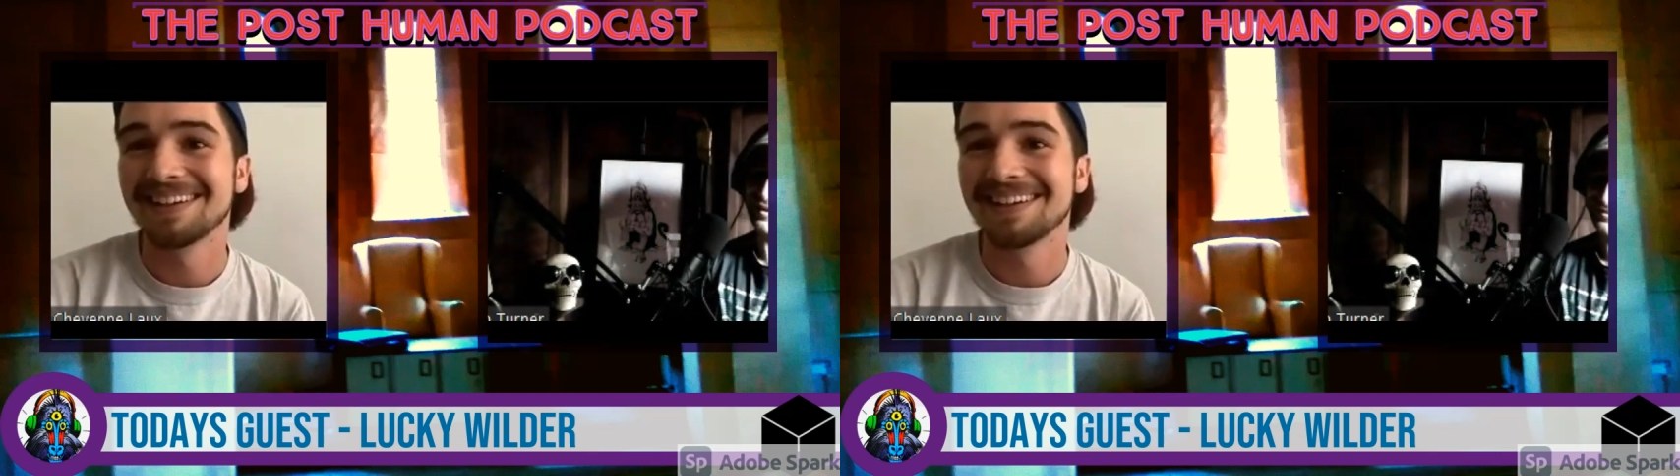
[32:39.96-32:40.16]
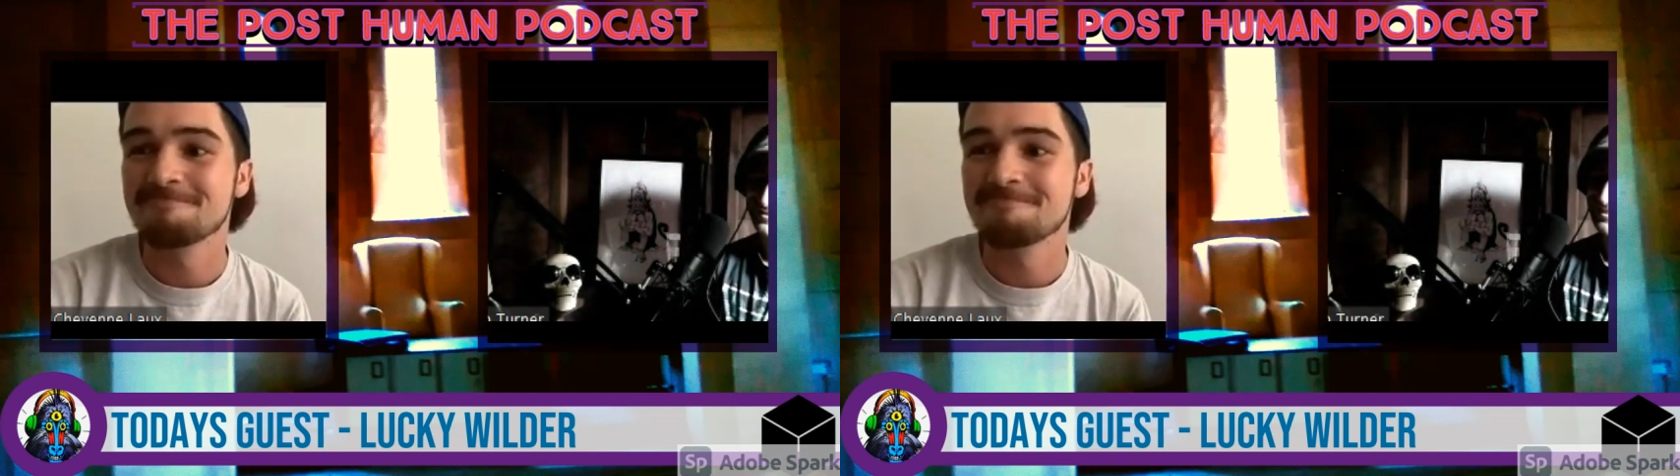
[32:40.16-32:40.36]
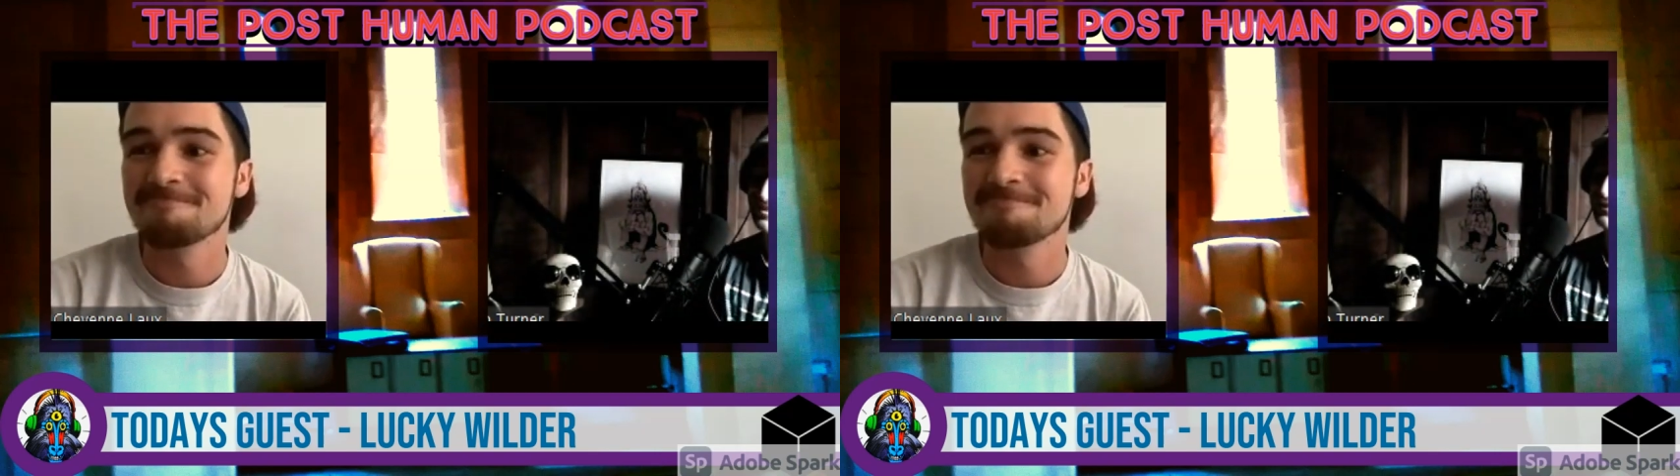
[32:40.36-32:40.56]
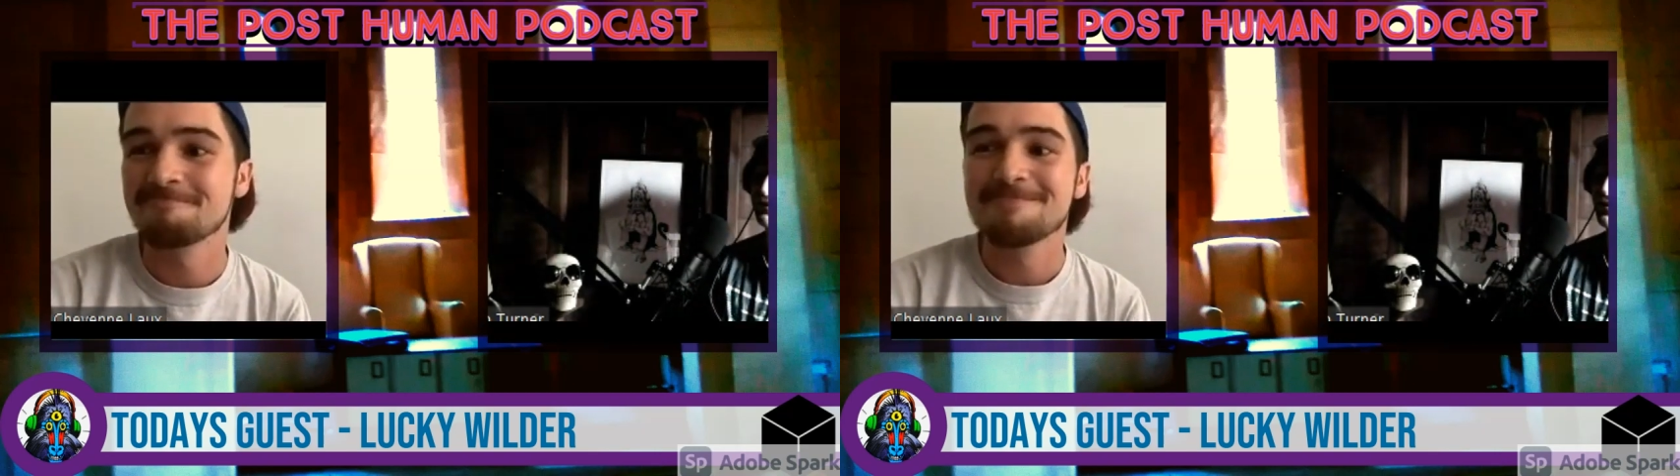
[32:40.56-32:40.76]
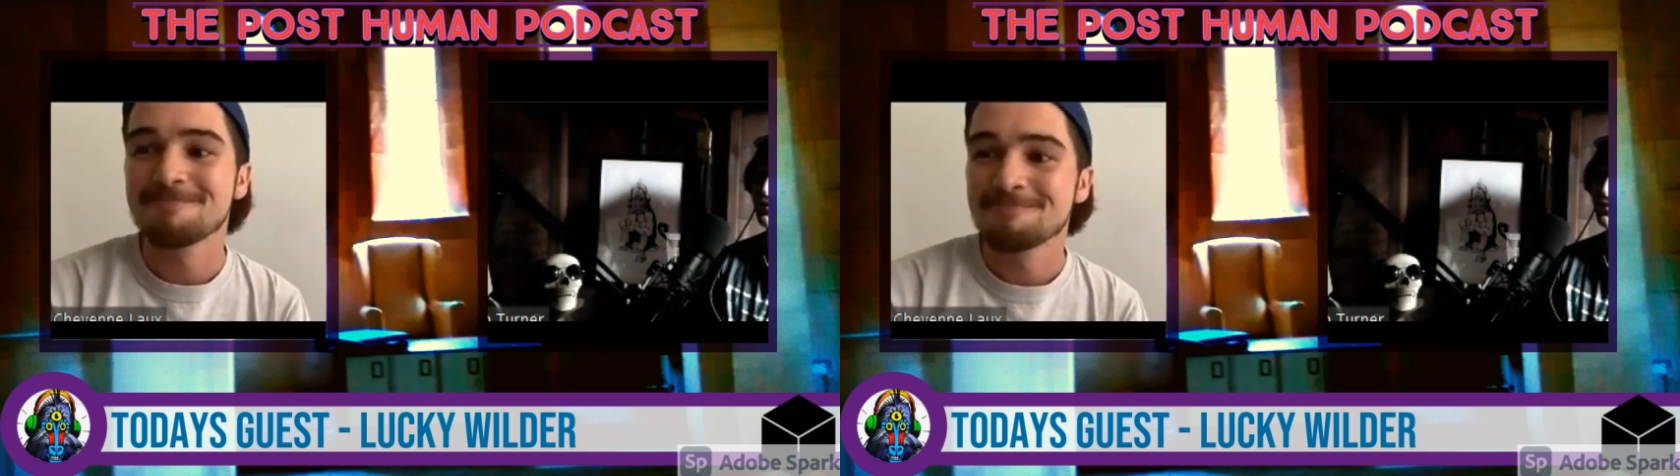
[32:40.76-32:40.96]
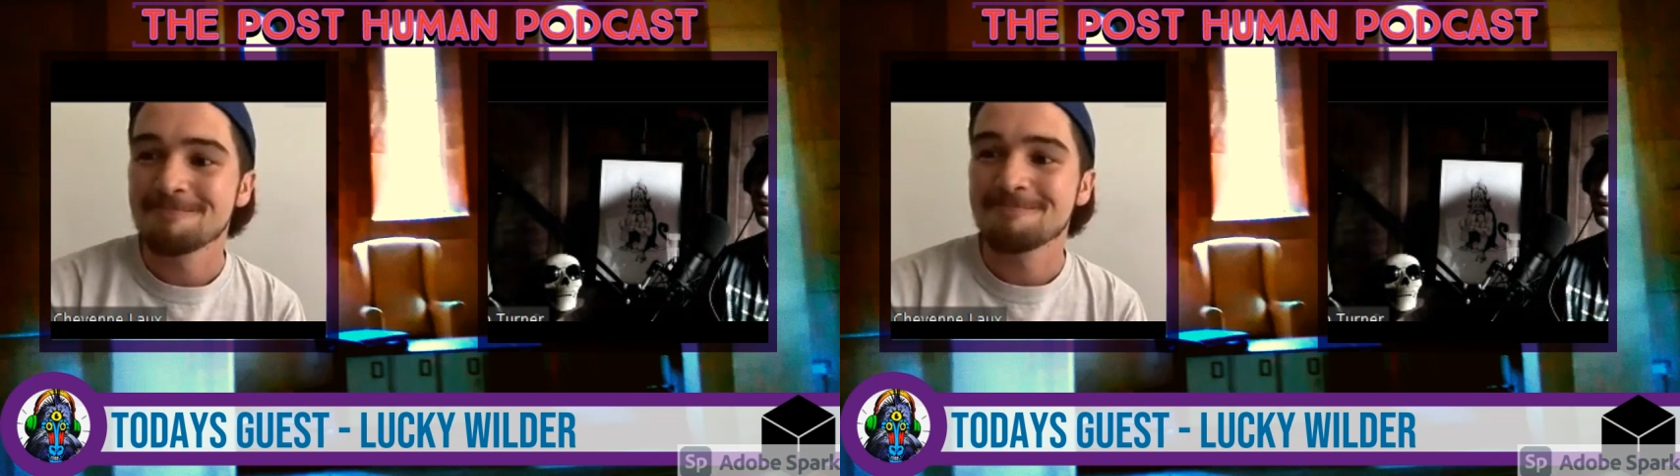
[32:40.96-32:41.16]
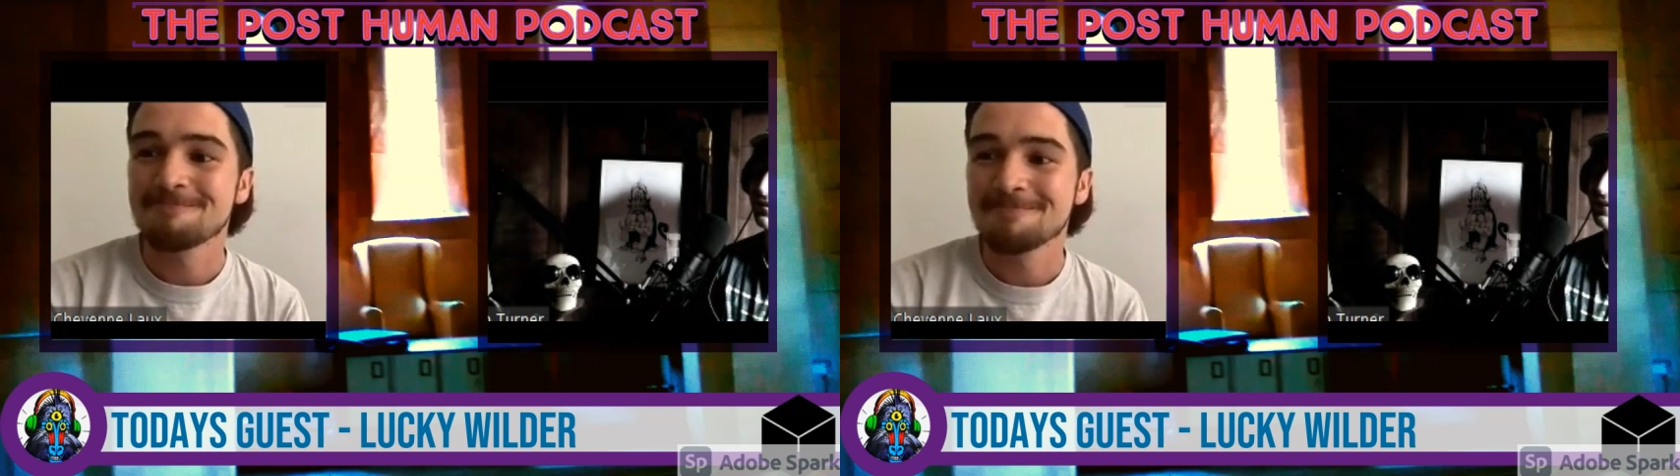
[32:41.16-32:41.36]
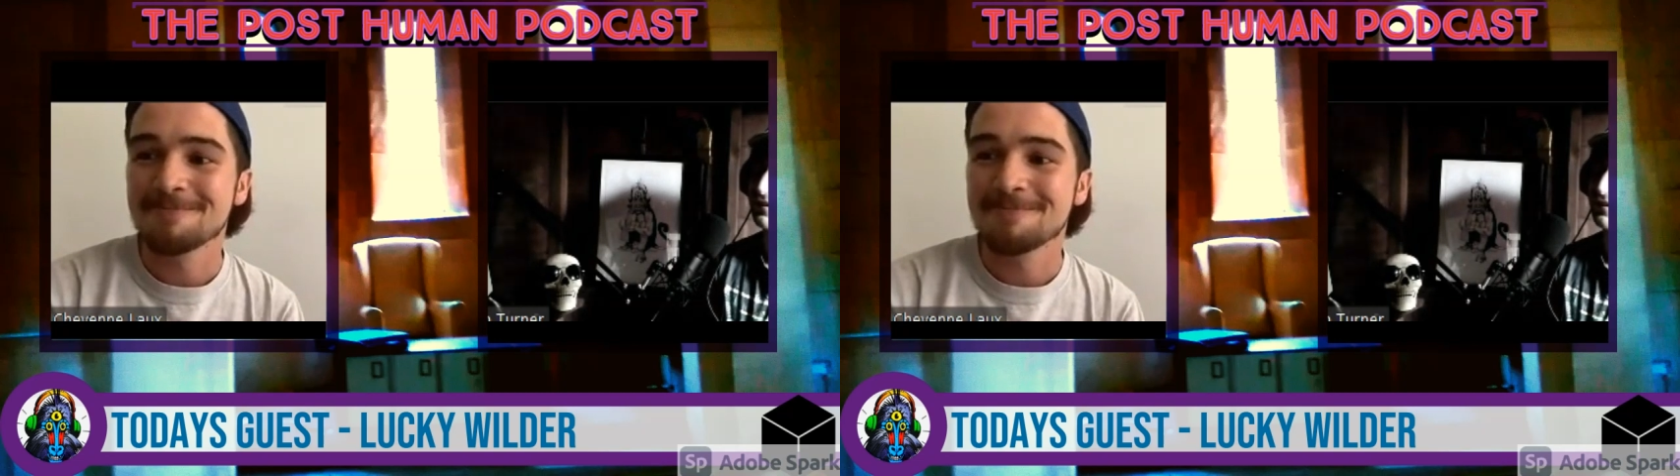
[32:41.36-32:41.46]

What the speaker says: That's the difference. He's got that